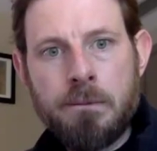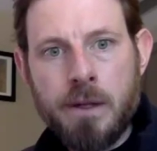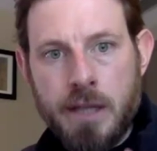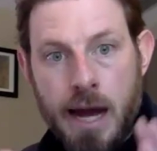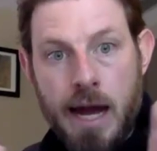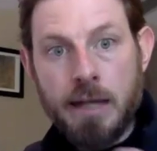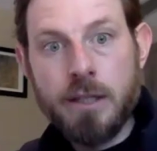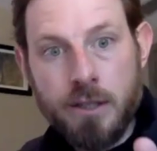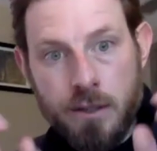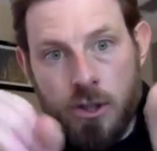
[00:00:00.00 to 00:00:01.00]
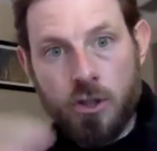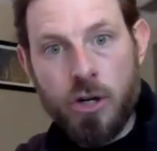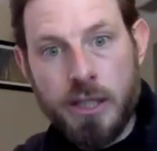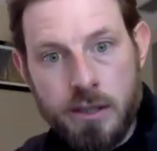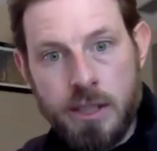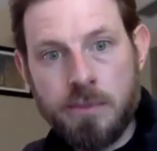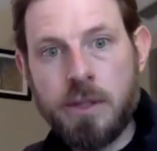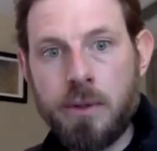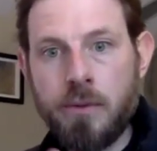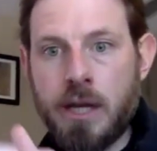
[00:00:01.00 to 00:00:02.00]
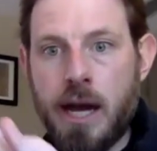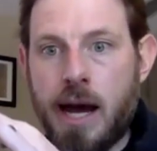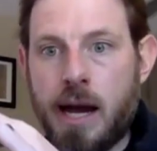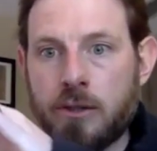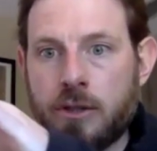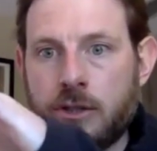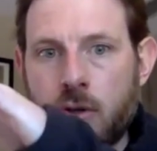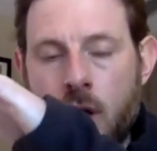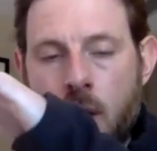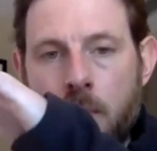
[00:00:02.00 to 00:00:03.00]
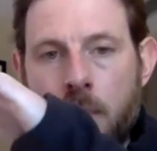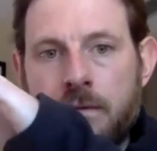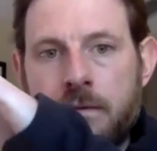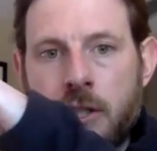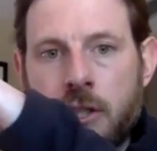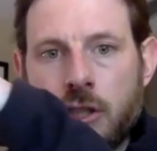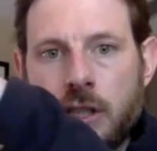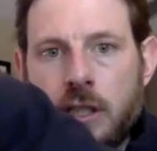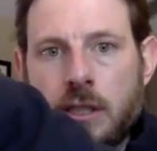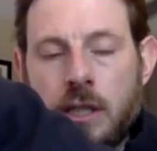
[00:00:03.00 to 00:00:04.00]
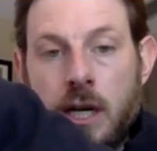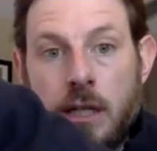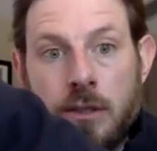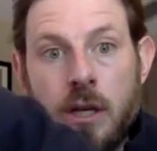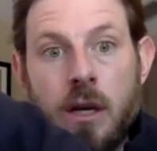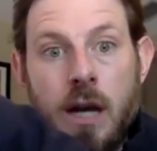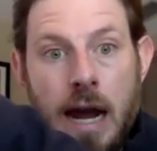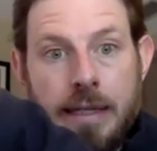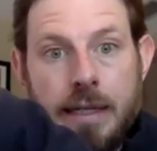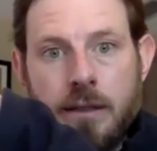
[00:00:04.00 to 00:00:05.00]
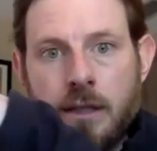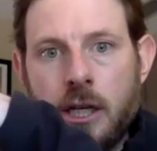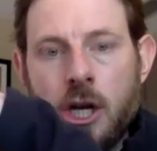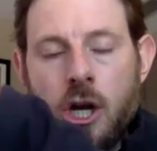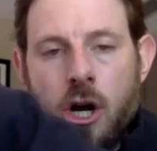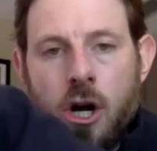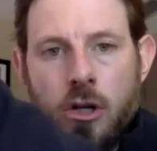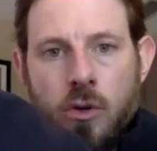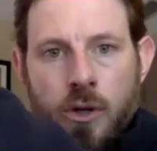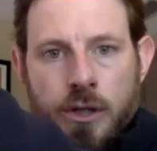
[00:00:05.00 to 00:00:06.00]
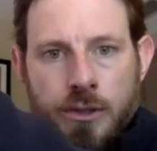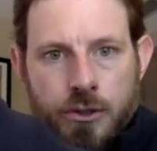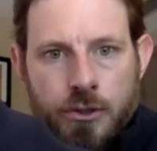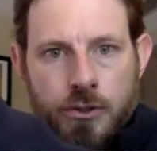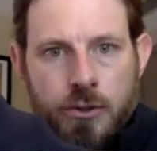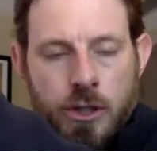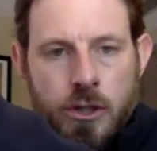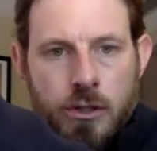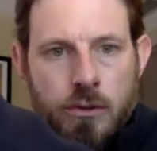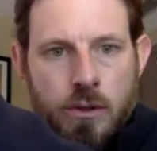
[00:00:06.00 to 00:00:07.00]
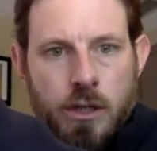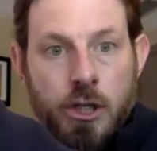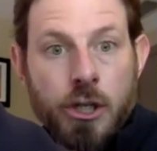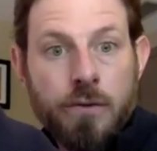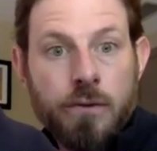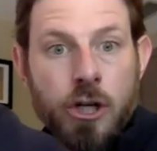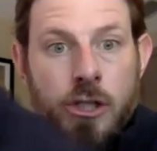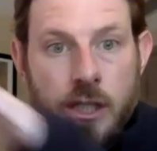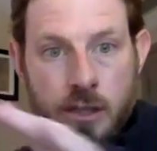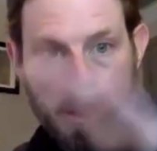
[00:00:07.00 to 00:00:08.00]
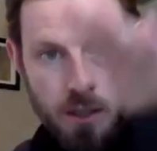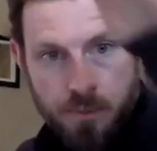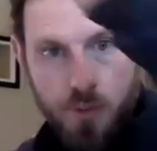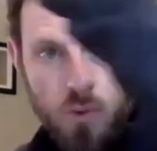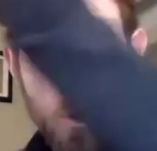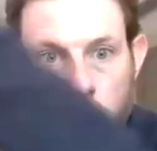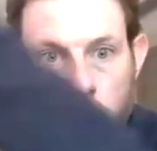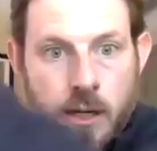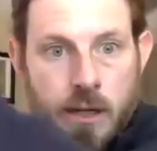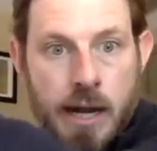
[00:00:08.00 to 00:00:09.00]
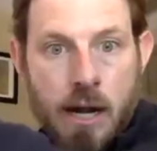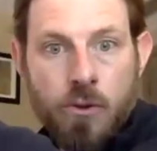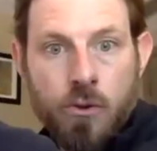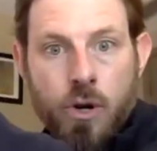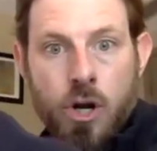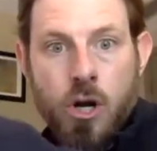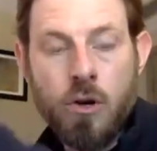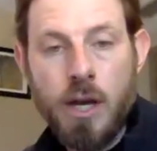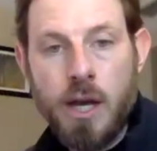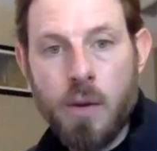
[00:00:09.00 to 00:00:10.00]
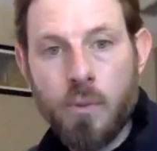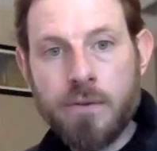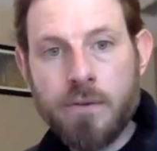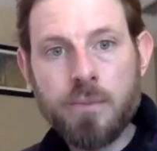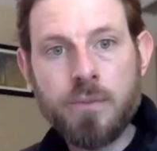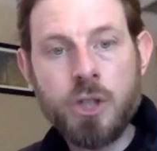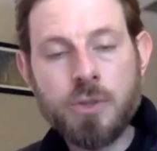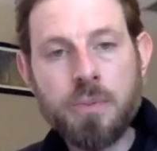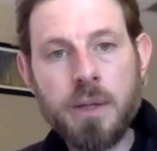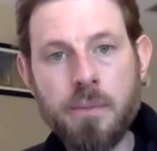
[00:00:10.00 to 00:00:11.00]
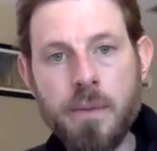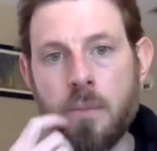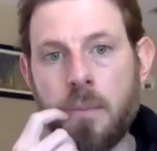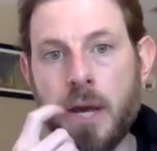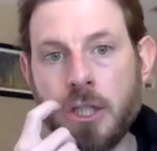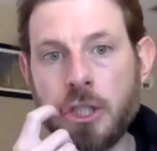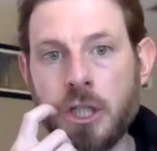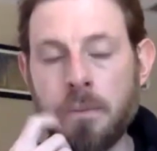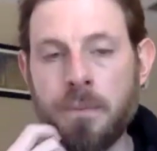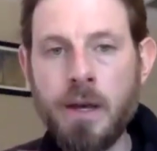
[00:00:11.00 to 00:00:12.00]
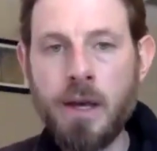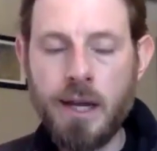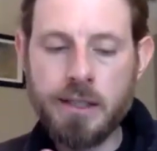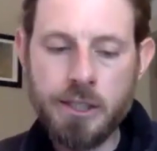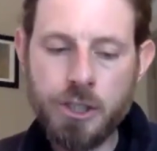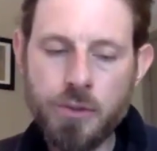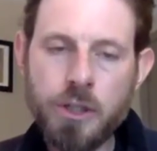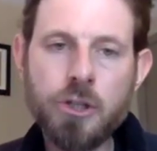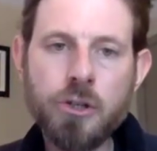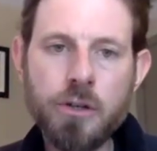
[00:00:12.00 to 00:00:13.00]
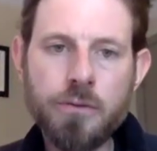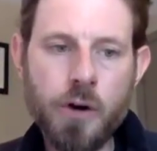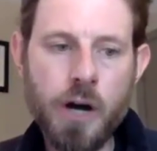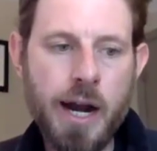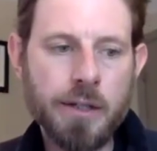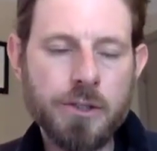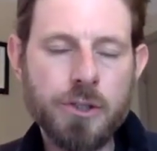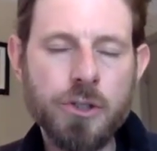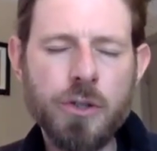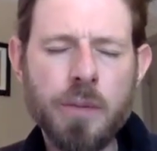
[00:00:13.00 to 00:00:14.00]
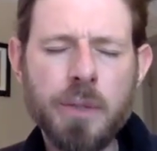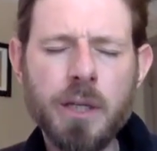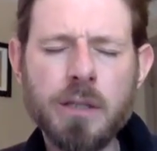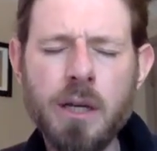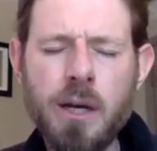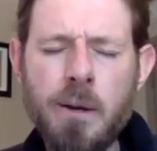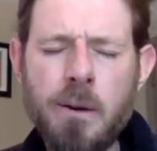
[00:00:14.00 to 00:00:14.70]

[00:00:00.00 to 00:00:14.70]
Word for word: that the addict does because the crisis seems to be with the addicts, right? So, but eventually these lines ideally are going to uh, converge at some point down the road. And we have to just be patient. And it's actually really good for addicts to do that because